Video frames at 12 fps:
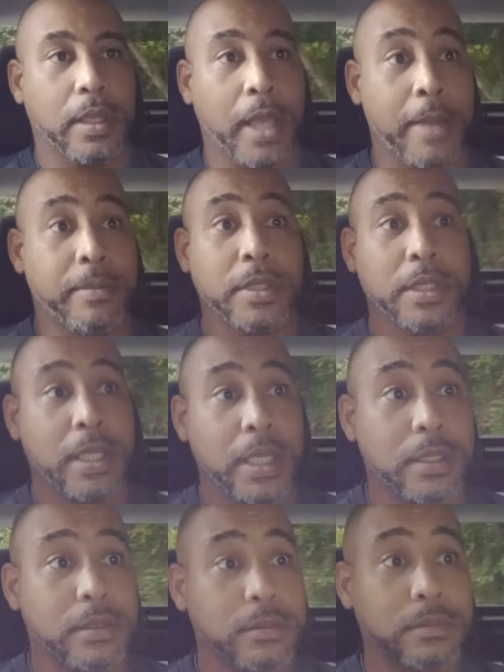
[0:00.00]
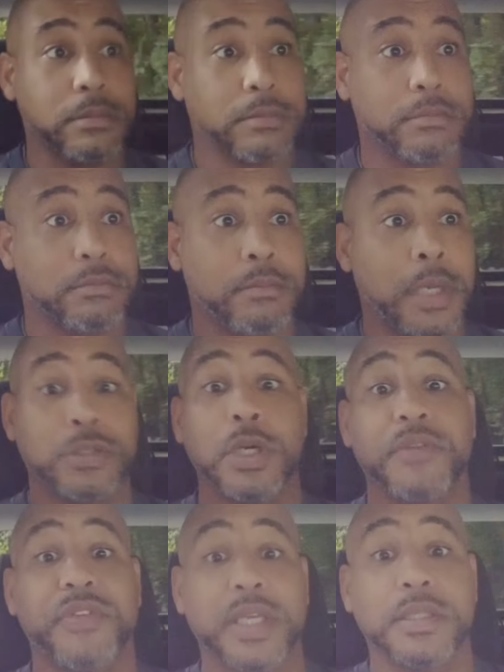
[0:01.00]
able to get my
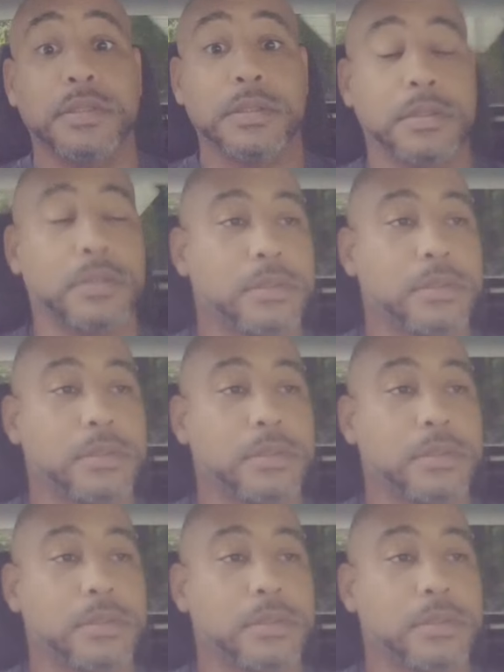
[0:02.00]
truck fixed.